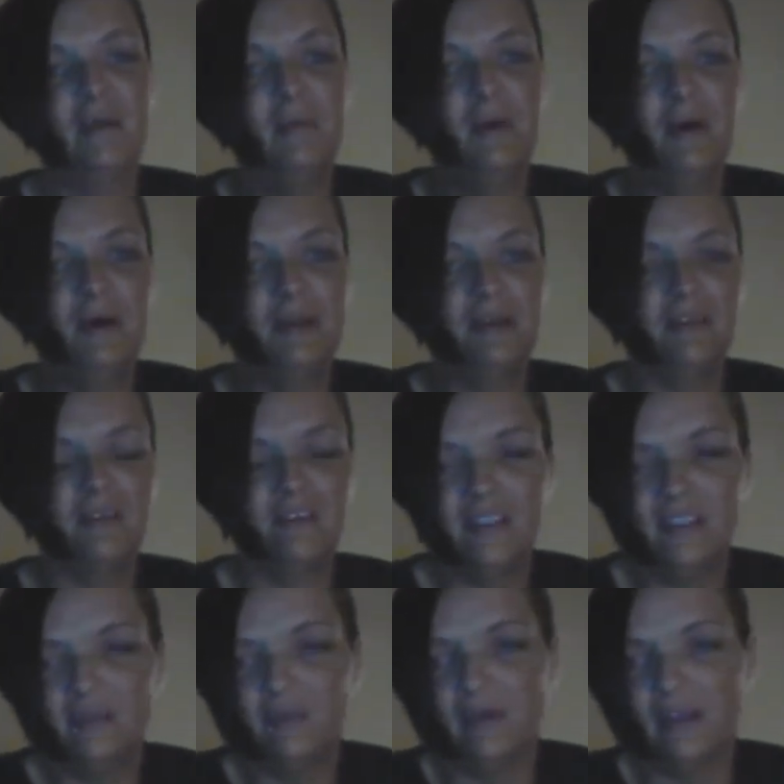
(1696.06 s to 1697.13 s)
Come
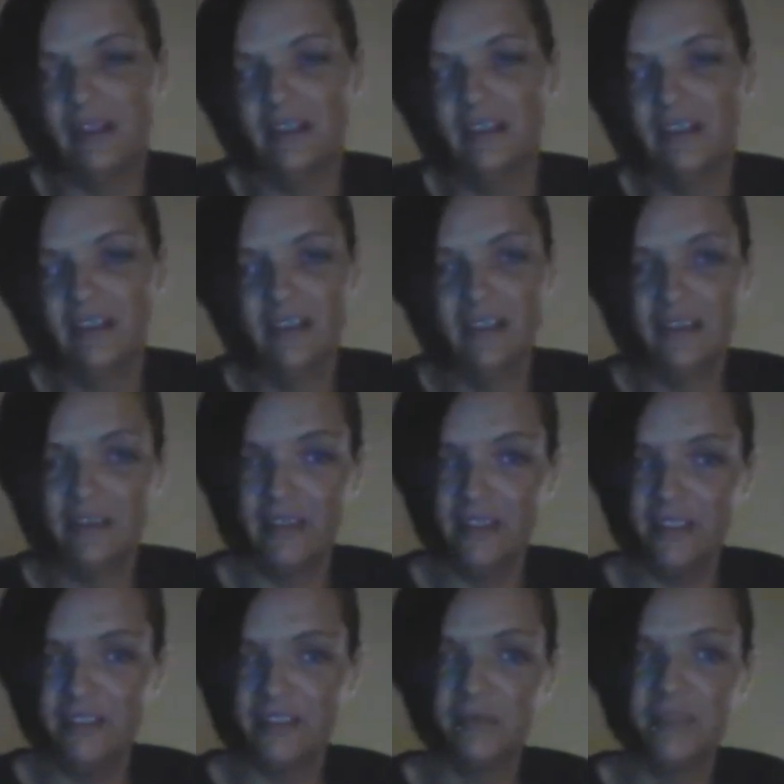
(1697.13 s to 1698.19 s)
on. Anyway,
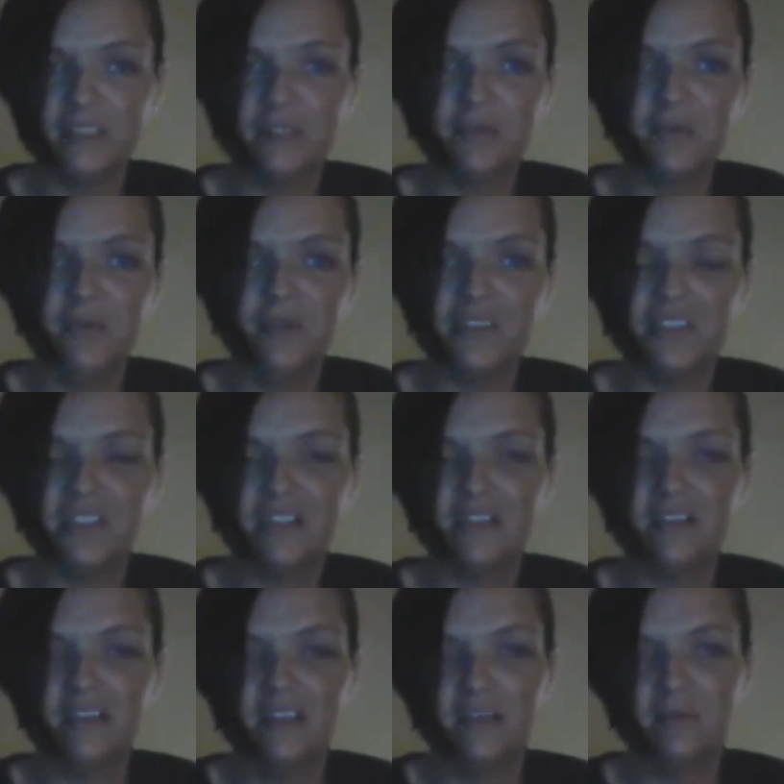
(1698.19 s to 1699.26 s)
thank you so much for
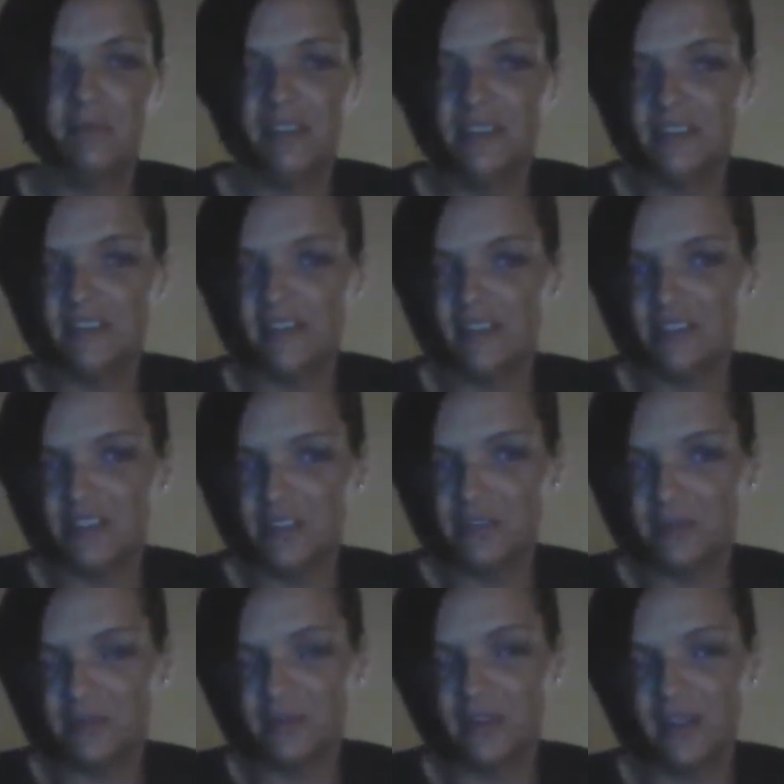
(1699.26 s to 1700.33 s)
watching. Please
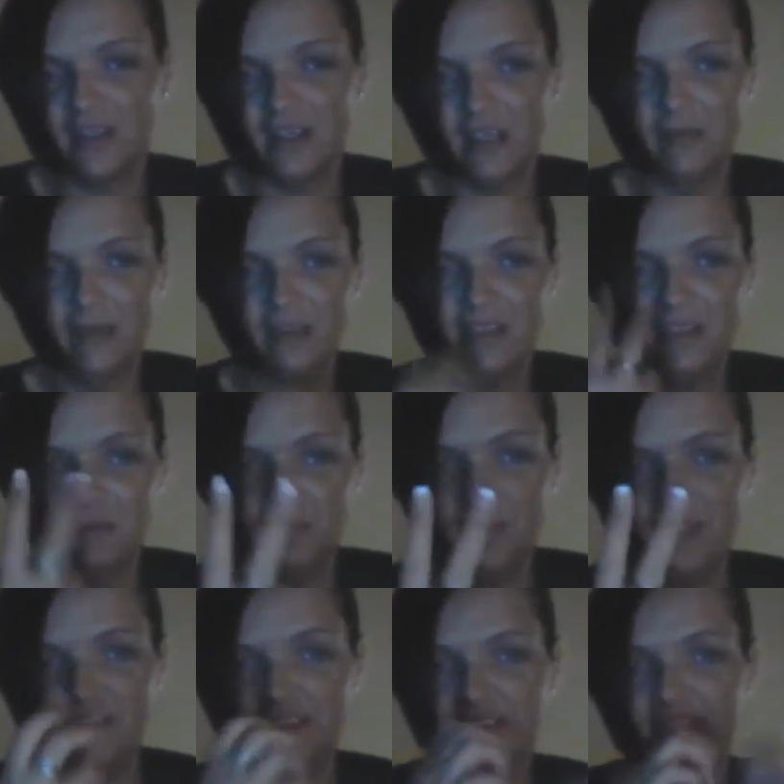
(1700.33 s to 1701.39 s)
like, share, subscribe.
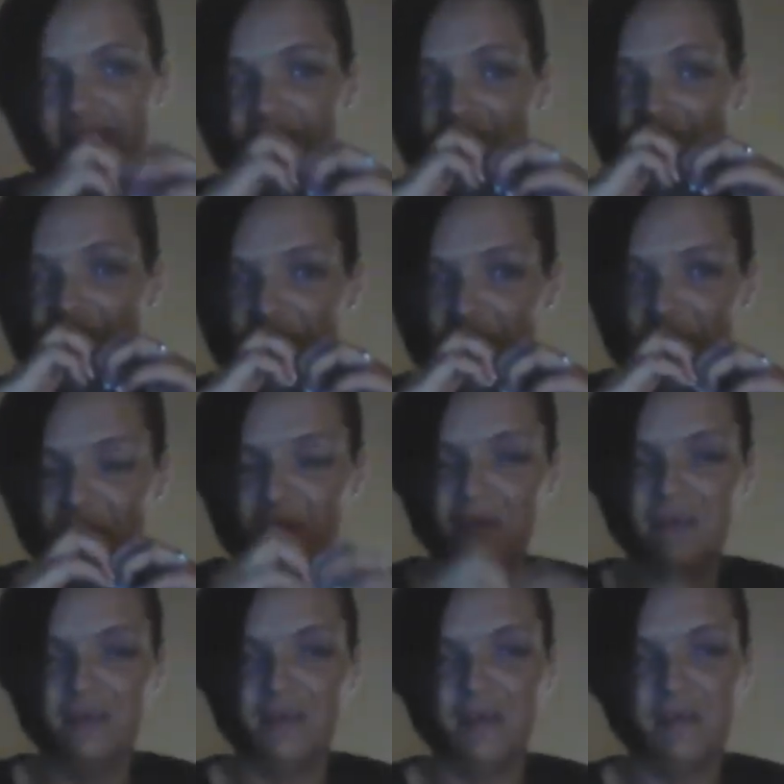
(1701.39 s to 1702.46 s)
Peace and
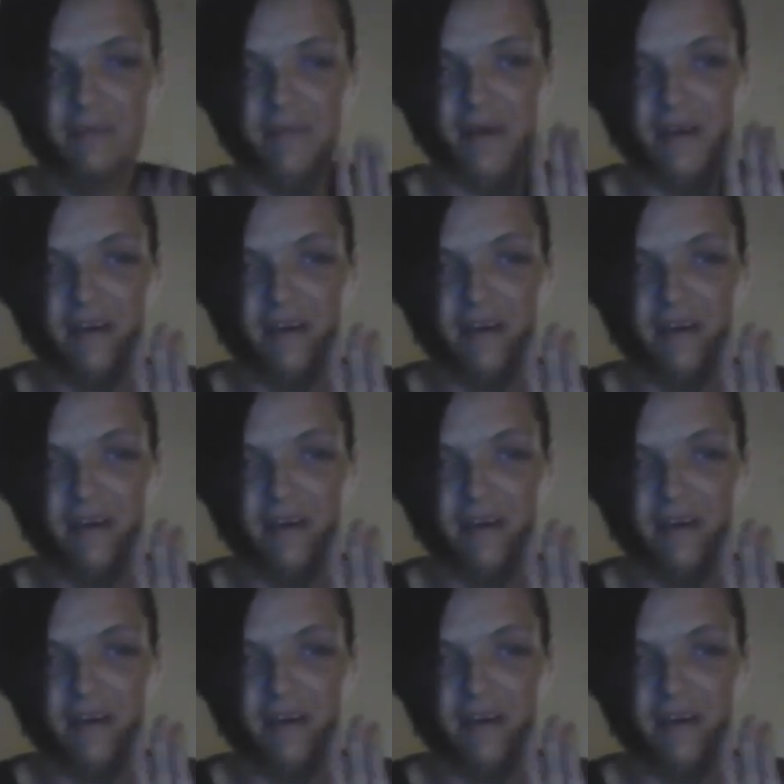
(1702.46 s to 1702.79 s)
love, y'all.